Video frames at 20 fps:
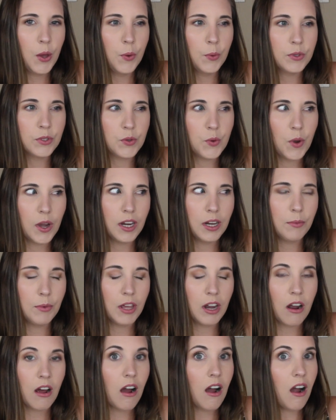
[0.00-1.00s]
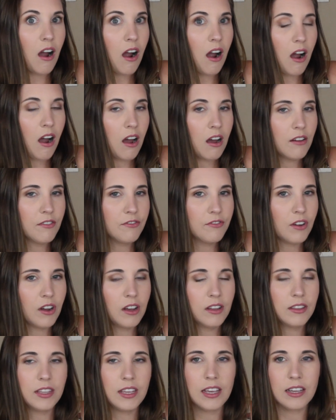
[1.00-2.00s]
was quite a bit off
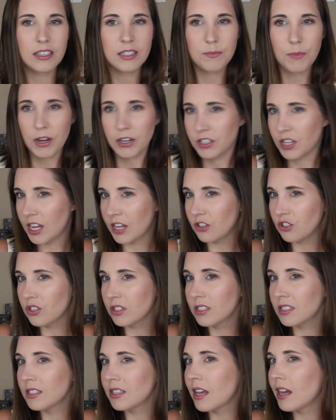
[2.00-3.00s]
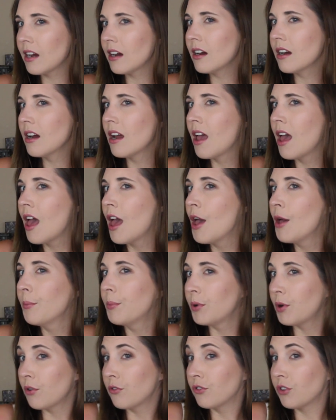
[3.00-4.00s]
on the expectations there.
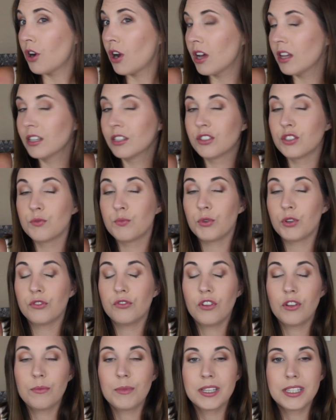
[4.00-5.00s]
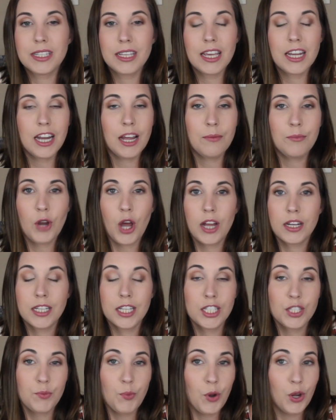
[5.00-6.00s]
But overall, it looks beautiful on my skin. I'm not
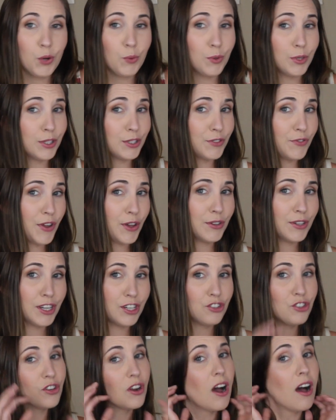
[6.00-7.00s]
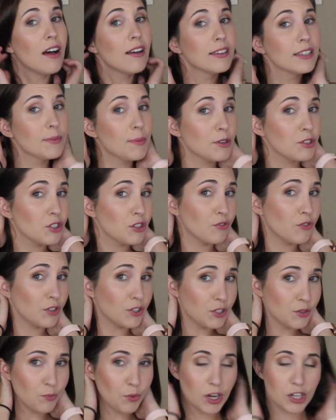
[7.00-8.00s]
disappointed with this foundation at all, especially
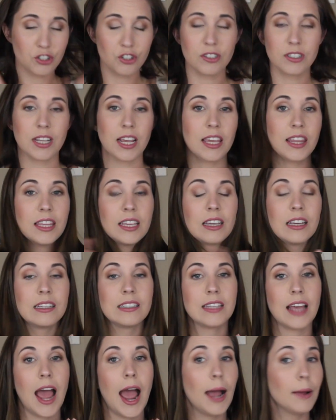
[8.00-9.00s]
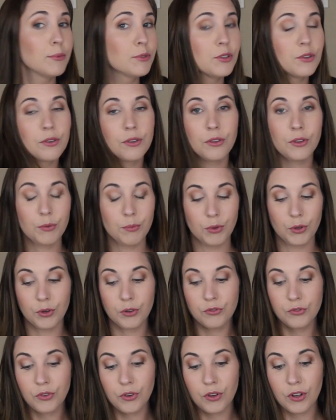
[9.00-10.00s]
first impressions. I think it's absolutely
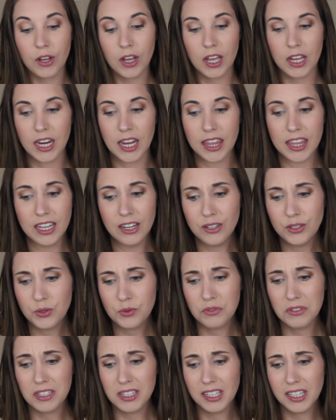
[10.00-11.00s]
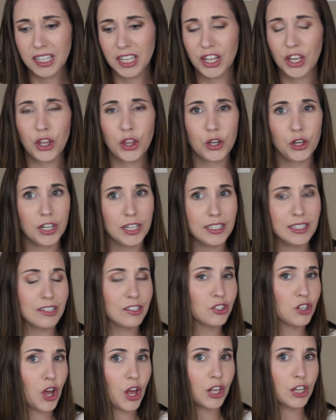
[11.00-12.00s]
beautiful. And I think it's only like
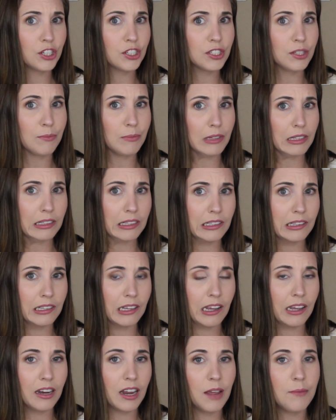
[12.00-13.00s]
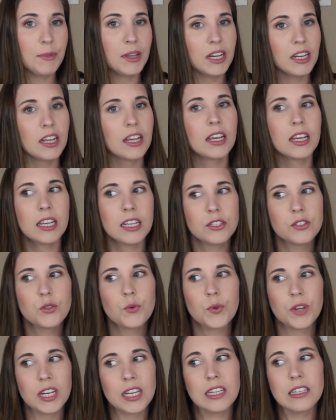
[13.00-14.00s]
$36, something like that. I mean,
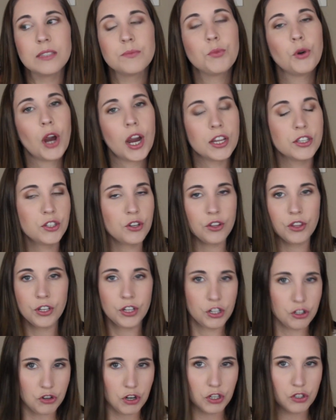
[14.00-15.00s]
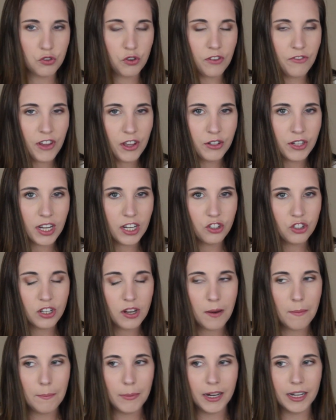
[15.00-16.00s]
so it is pricier than a drugstore
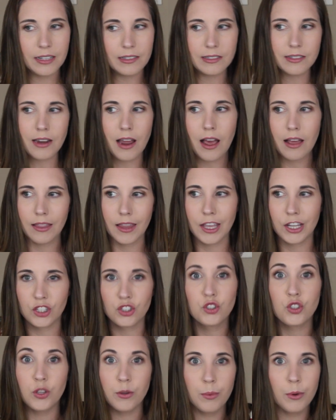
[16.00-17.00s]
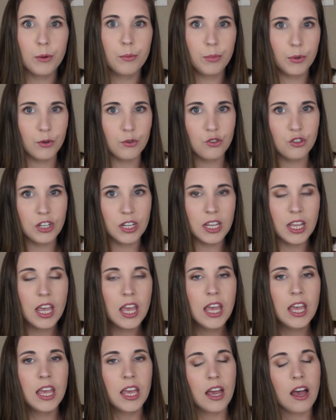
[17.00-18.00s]
foundation, but it's not like super bougie,
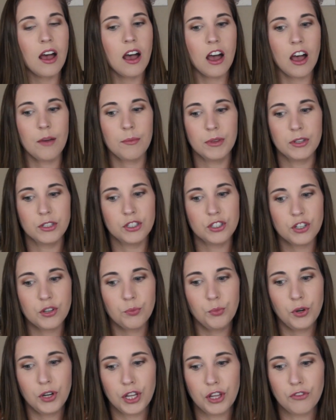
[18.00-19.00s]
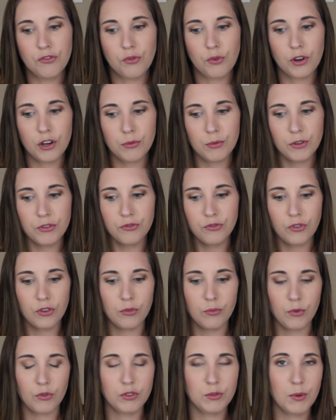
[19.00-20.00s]
and still pretty affordable
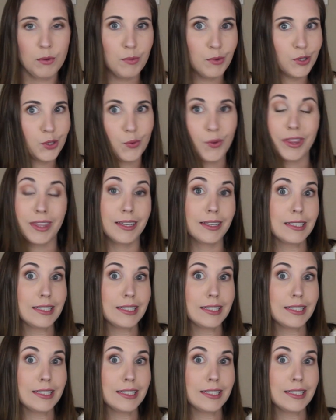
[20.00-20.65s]
for most people. So I think